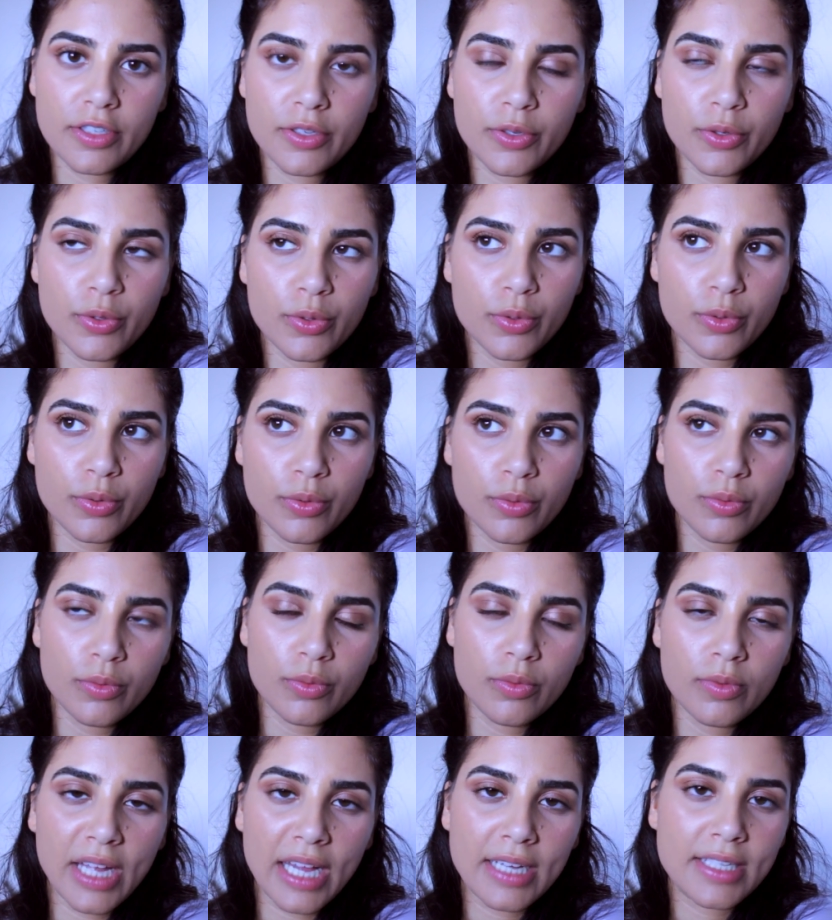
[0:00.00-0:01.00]
to
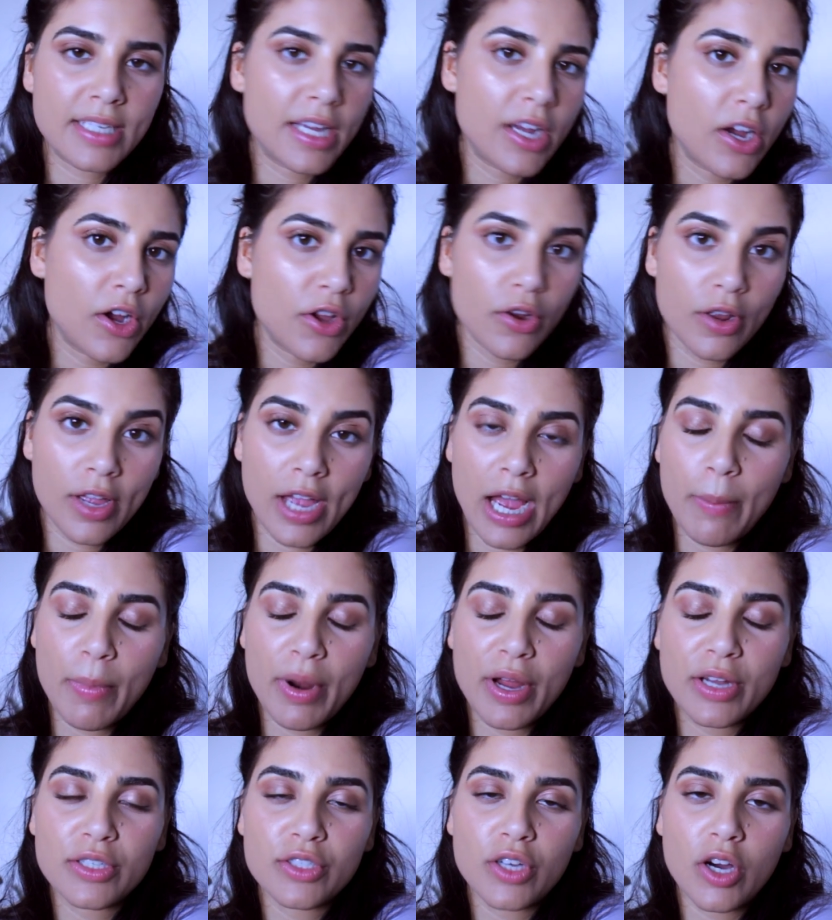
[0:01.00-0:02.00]
like take out your
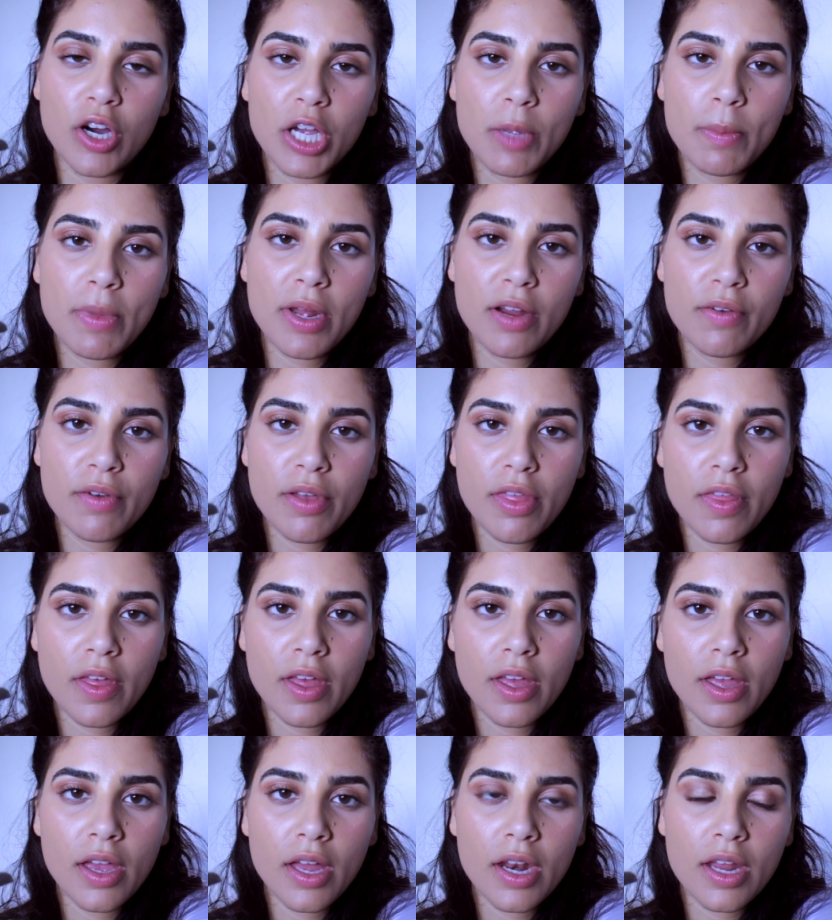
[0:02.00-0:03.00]
camera and document
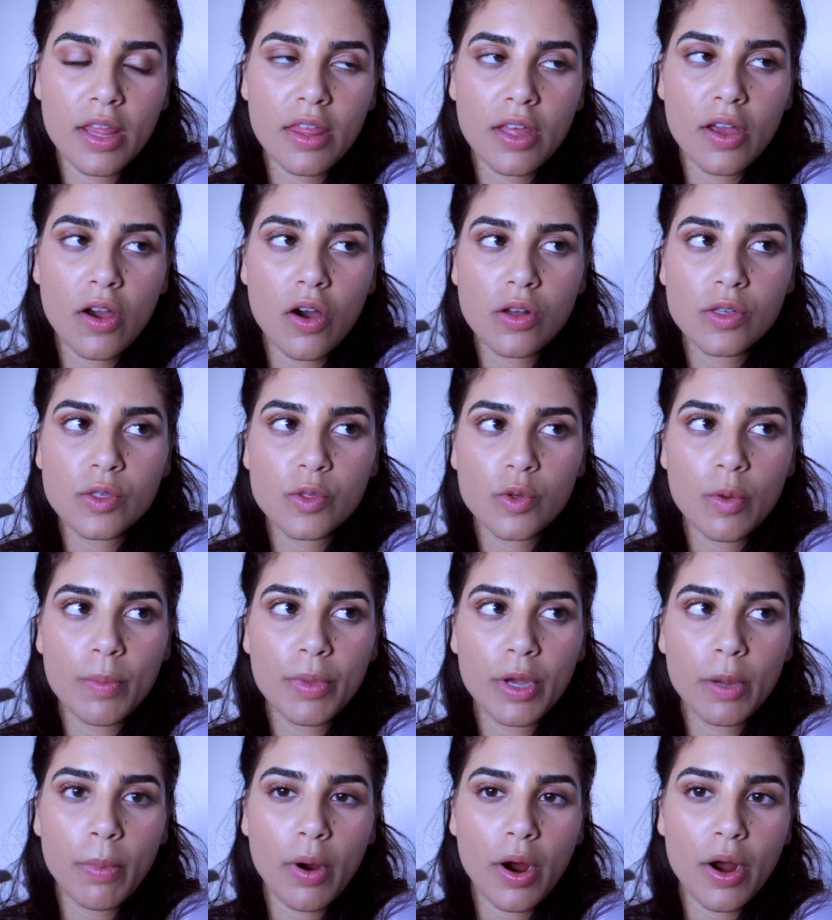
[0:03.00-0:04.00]
everything and I think also a
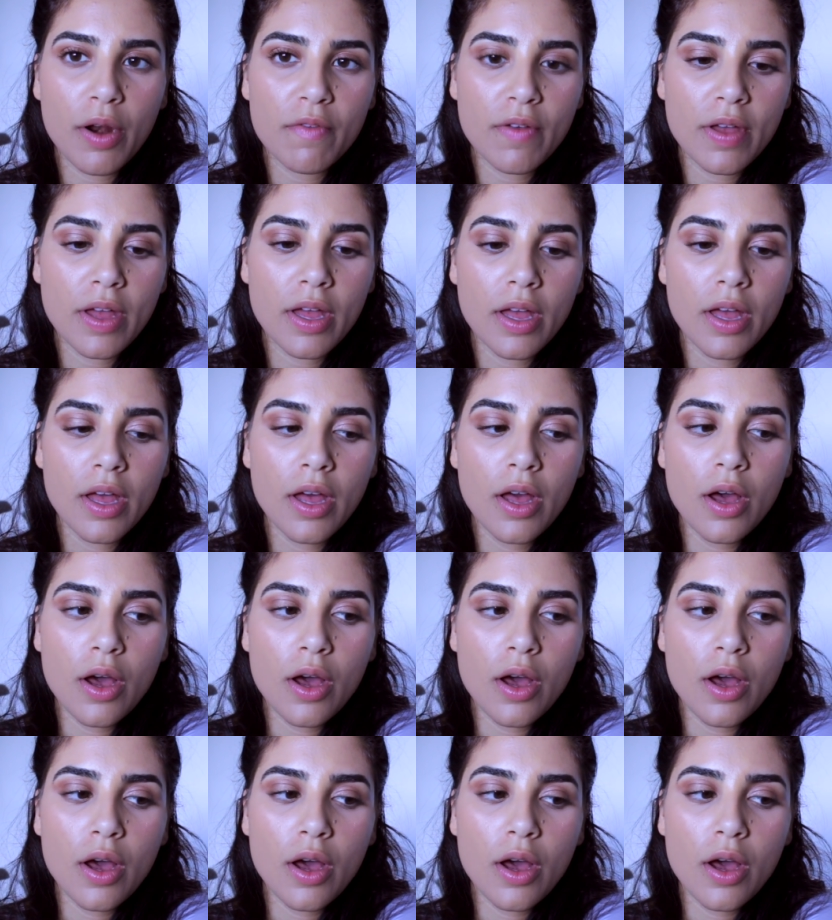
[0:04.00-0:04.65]
big part of it